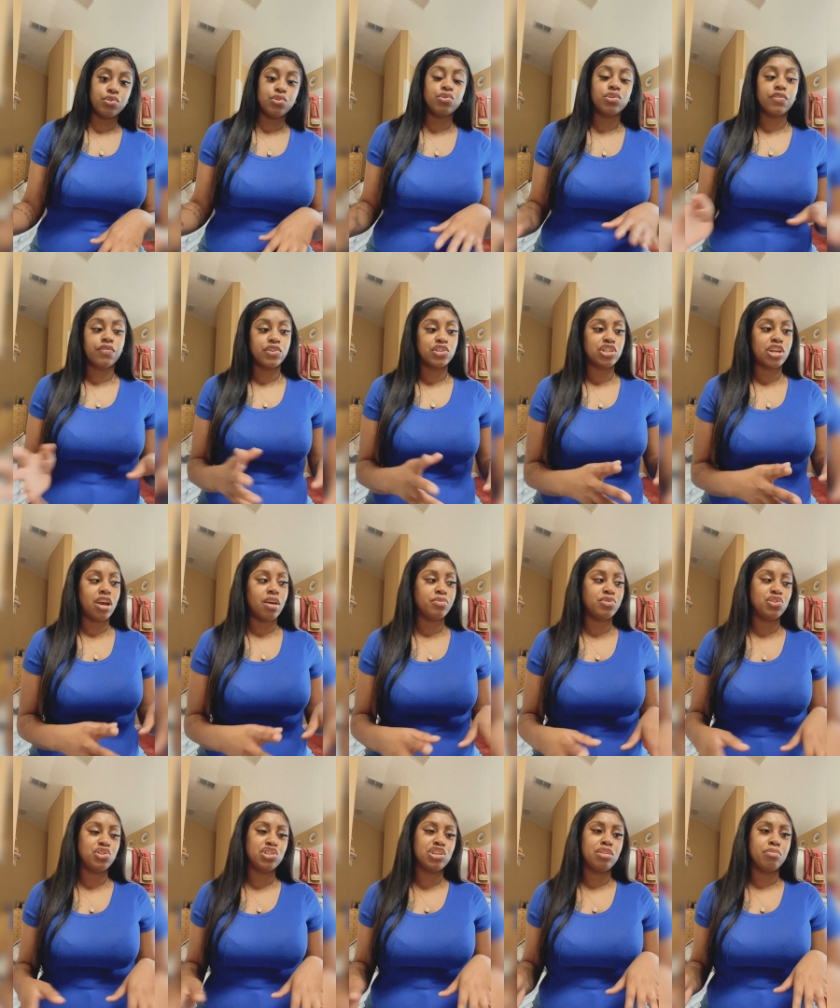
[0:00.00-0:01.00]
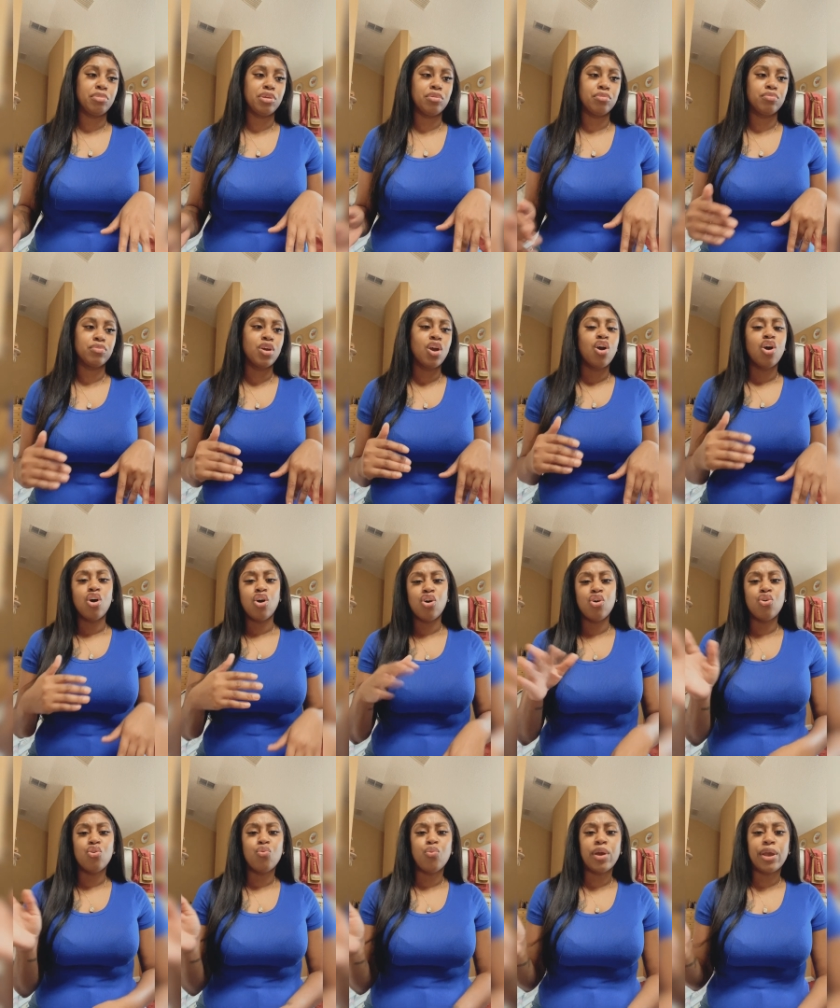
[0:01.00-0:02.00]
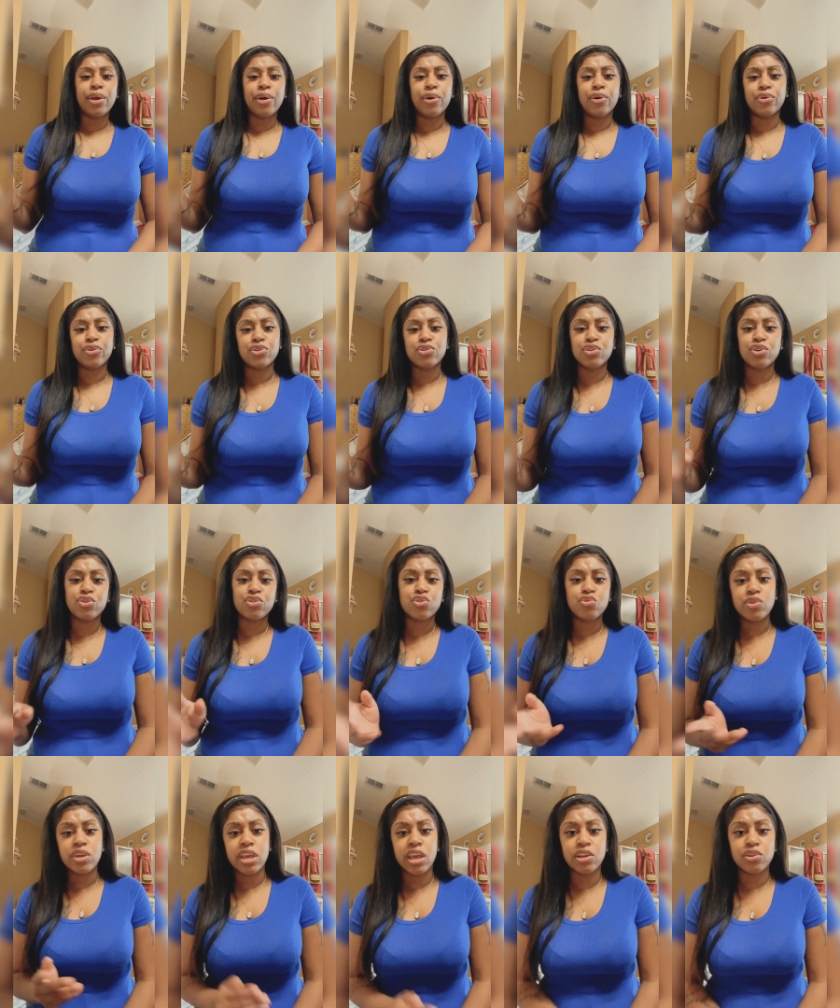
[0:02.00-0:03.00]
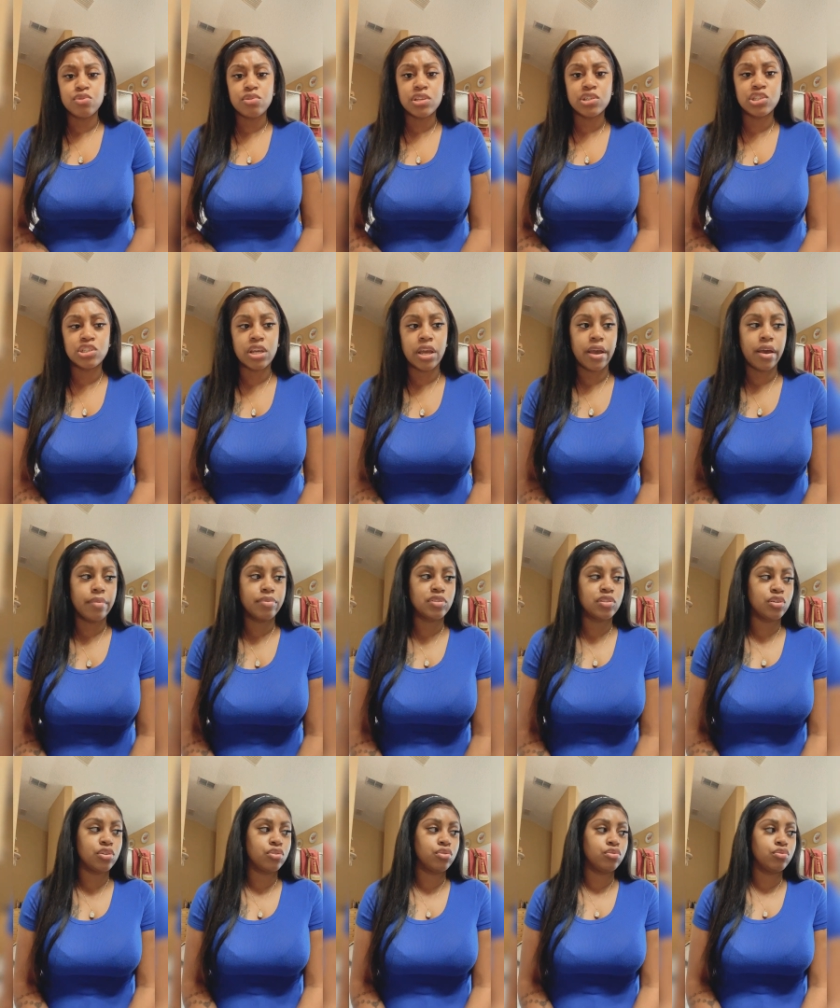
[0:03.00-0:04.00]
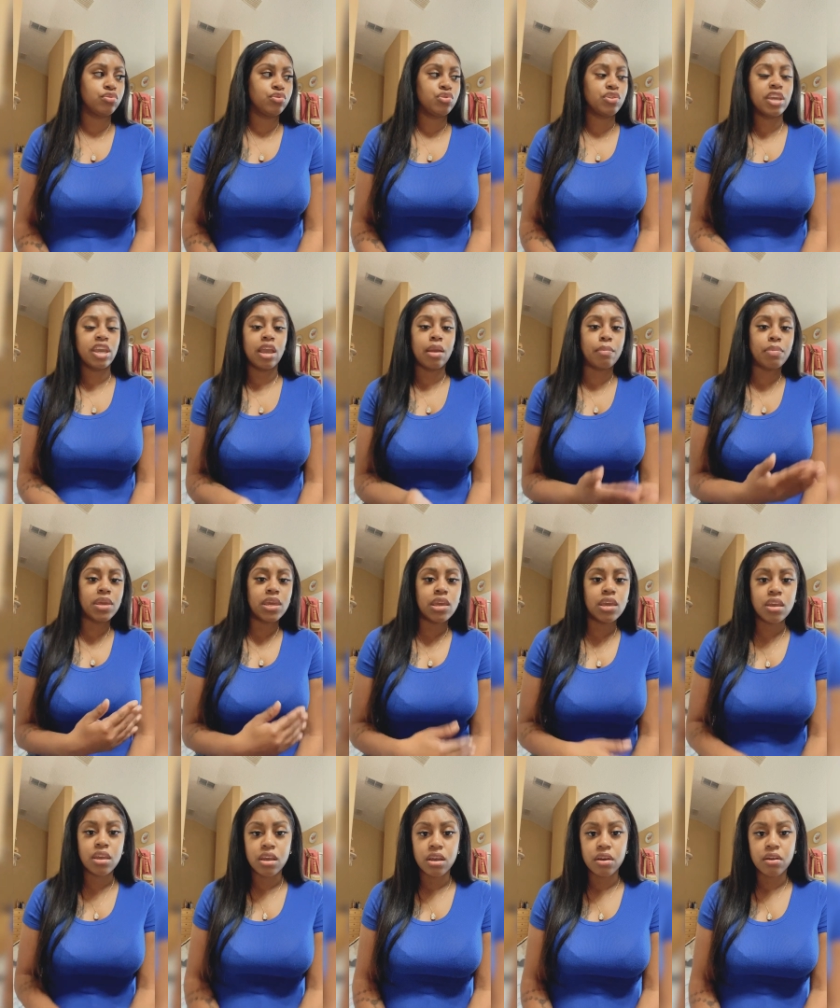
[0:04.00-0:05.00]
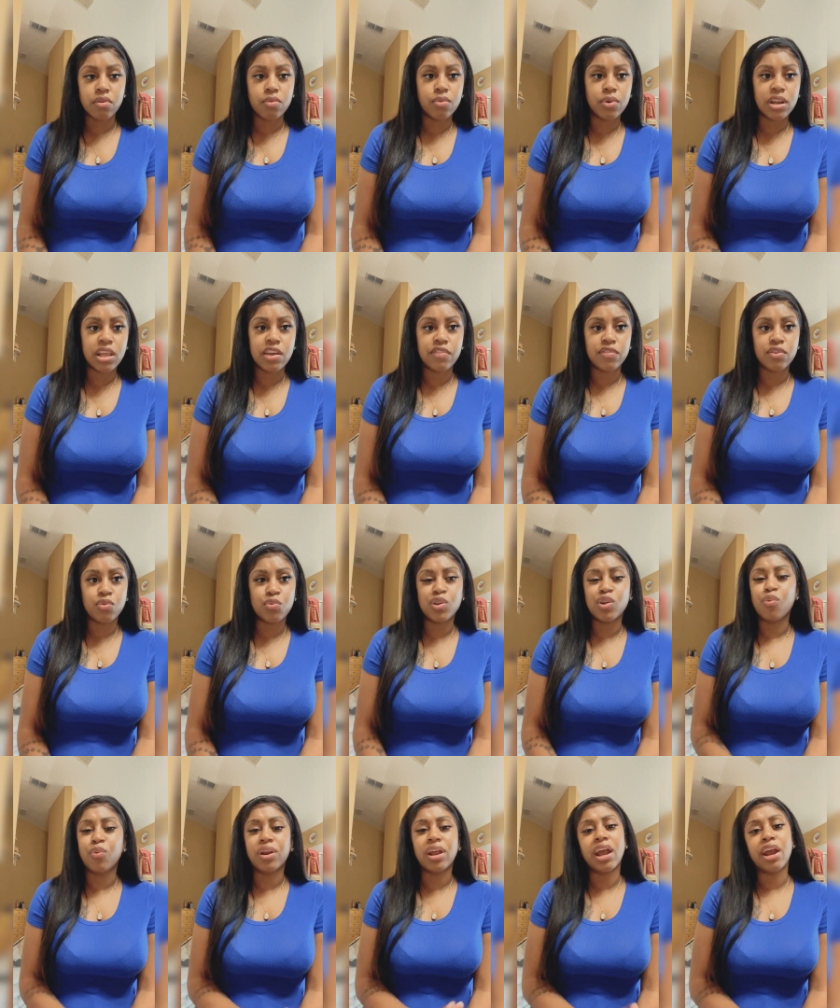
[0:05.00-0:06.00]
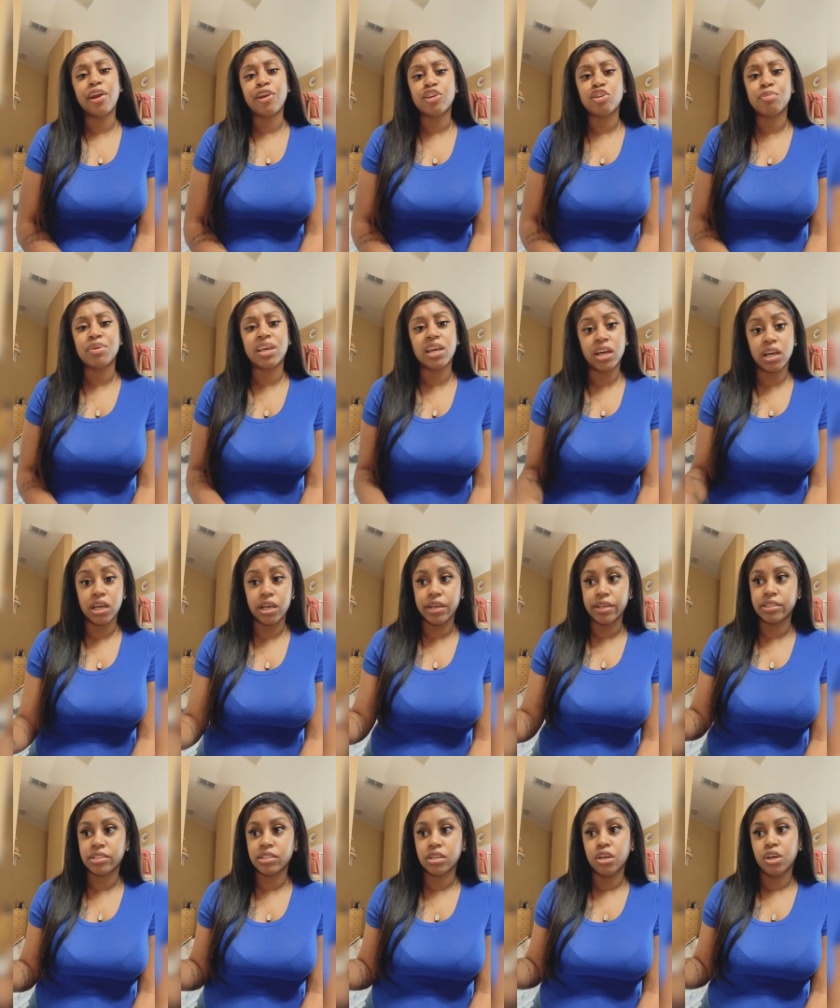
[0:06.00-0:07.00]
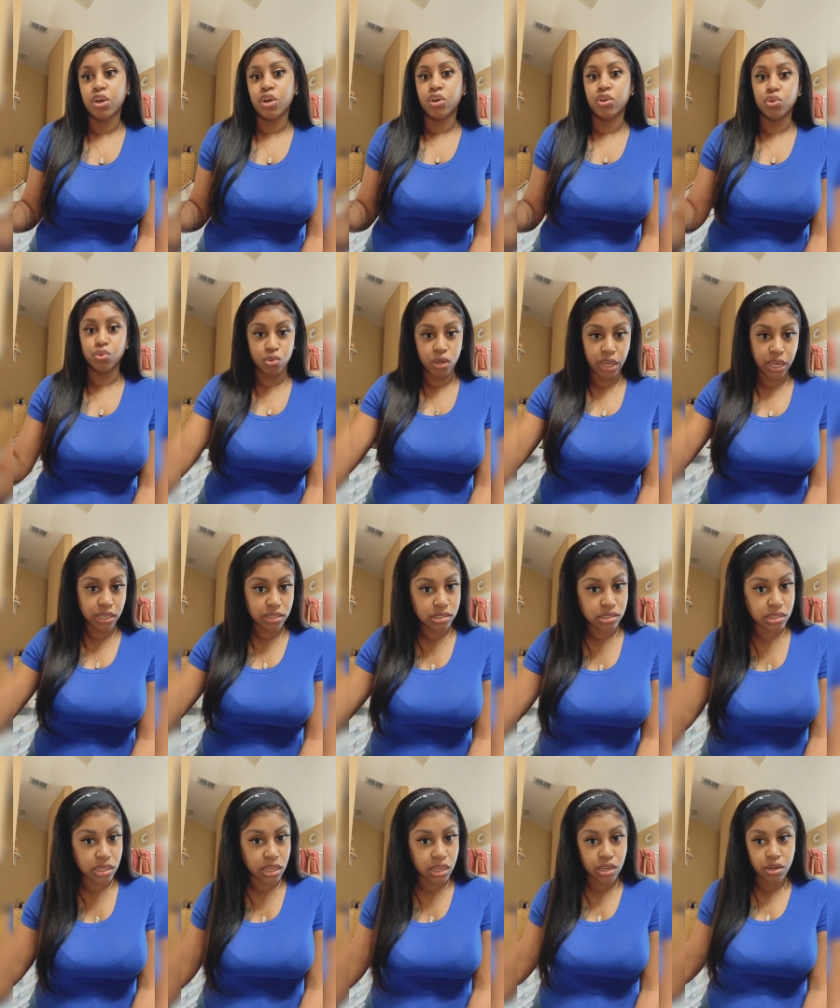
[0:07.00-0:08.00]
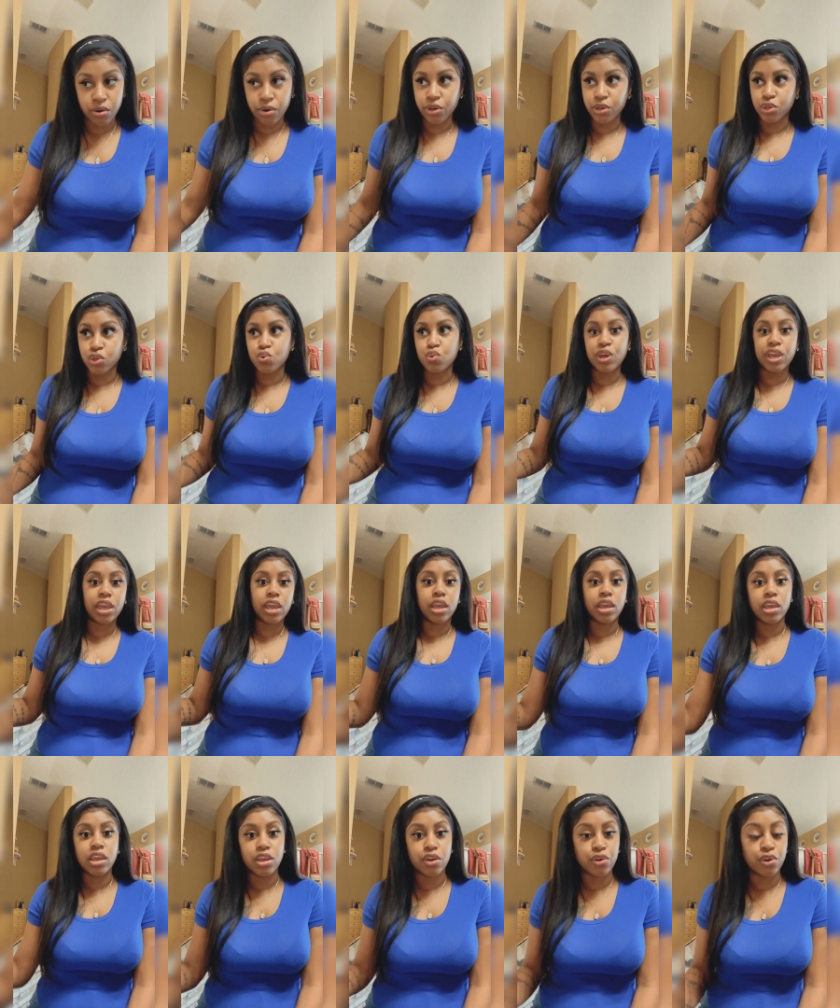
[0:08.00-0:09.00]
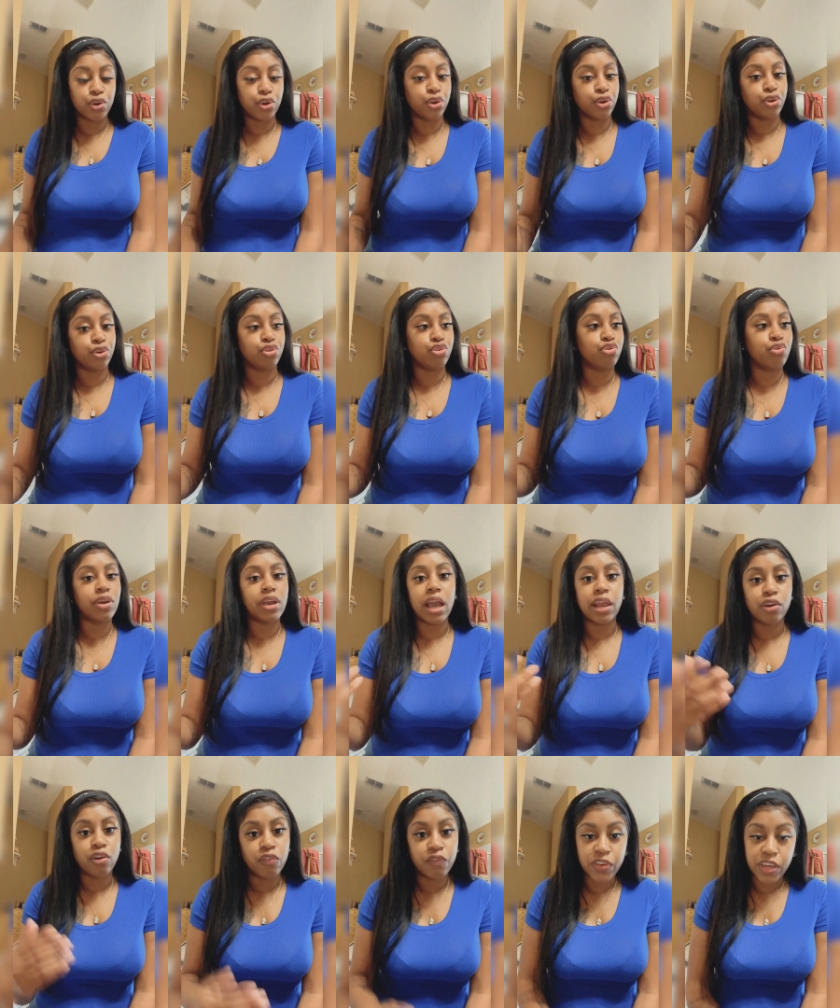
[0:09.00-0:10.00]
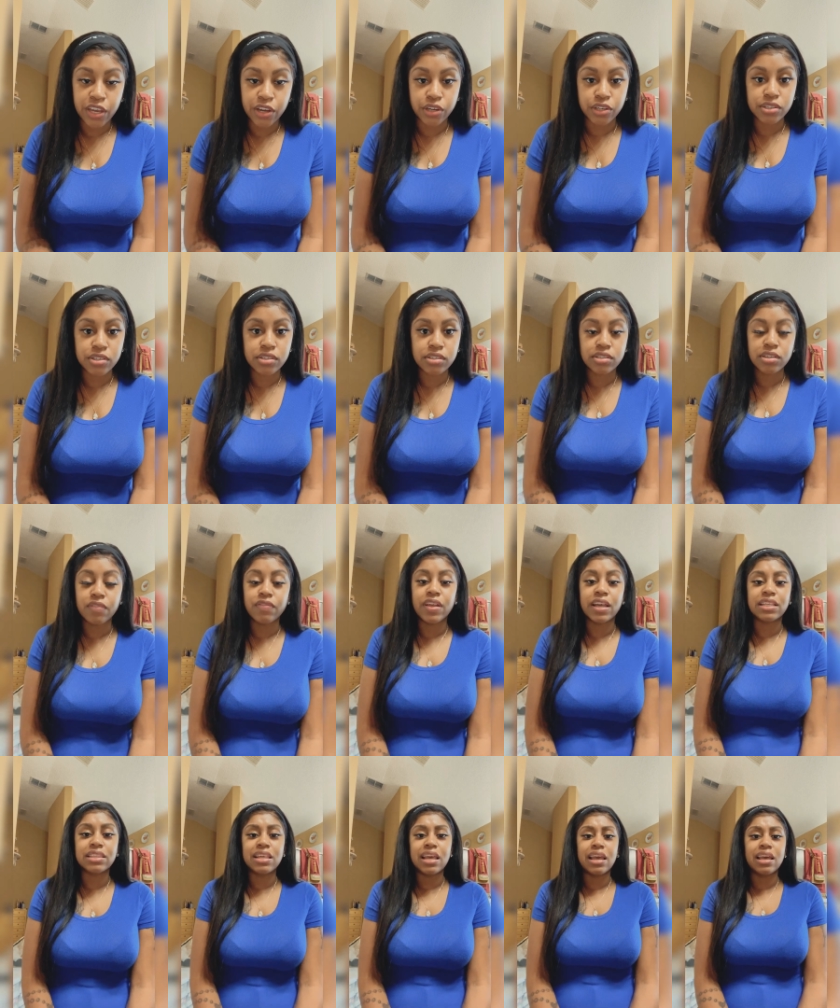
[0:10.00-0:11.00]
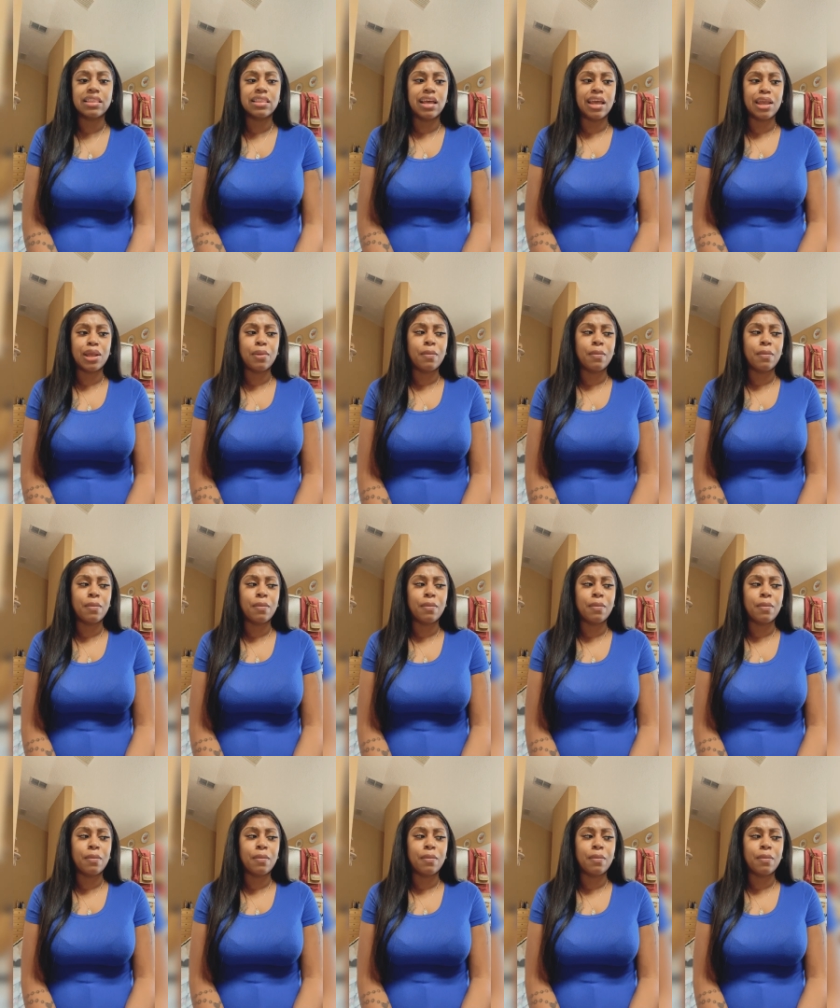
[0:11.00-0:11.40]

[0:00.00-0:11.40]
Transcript: different jobs. You shouldn't be, oh, well, you can't do this job, so you can't be here or whatever. We don't want to hire you because you can't see, or you can't hear, or you ain't got no fingers, stuff like that. Like,